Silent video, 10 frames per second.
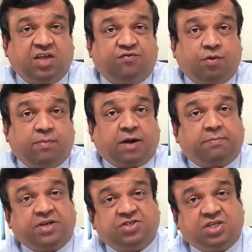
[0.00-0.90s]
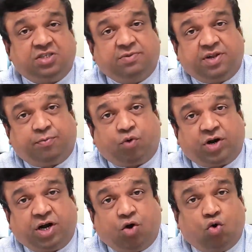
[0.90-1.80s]
if your blood pressure is being
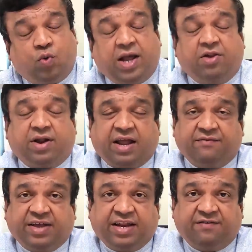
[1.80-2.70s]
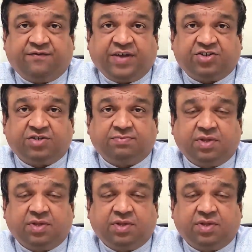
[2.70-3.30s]
reported low while you are having an infection.